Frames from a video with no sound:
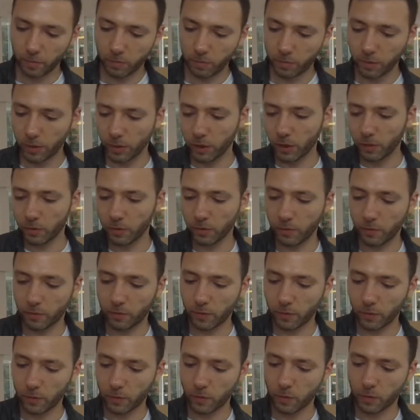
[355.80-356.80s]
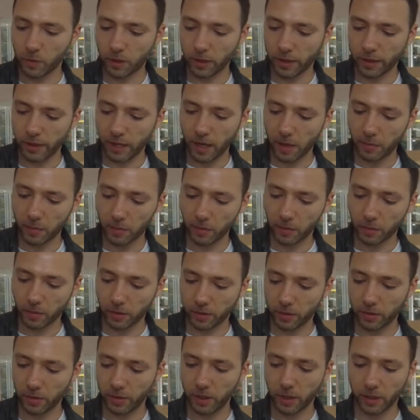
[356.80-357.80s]
You know, if you sign up, you
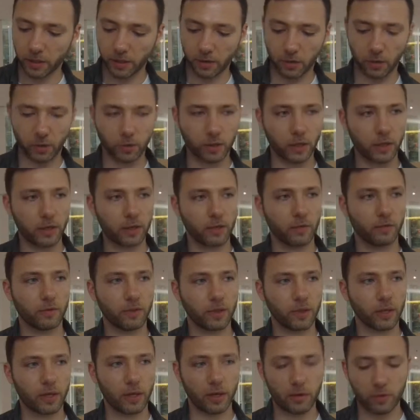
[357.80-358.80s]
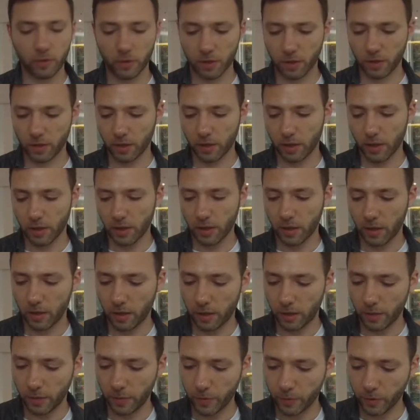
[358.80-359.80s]
can get all kinds of discounts.
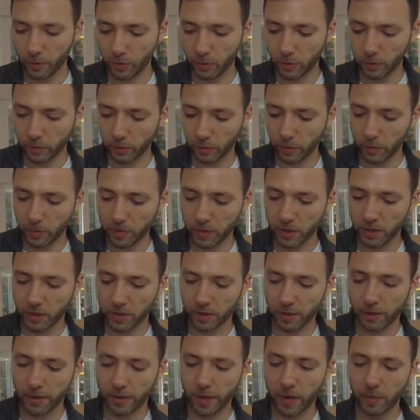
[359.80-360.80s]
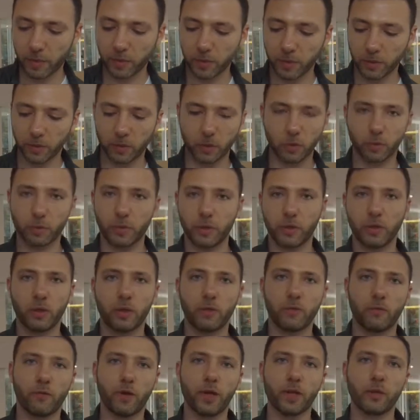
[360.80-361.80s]
So go on the website, sign up, and you'll be
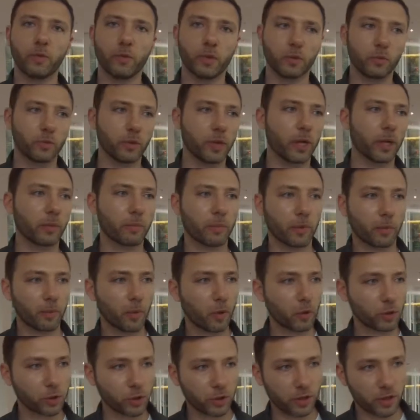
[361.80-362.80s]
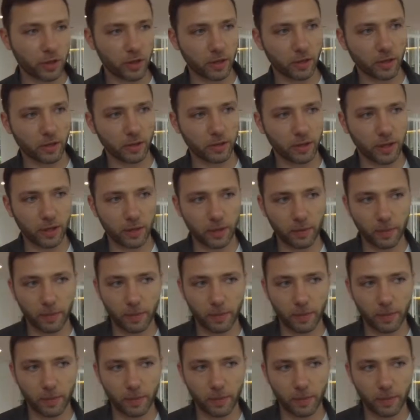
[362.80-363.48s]
notified when we make promotions, things like that.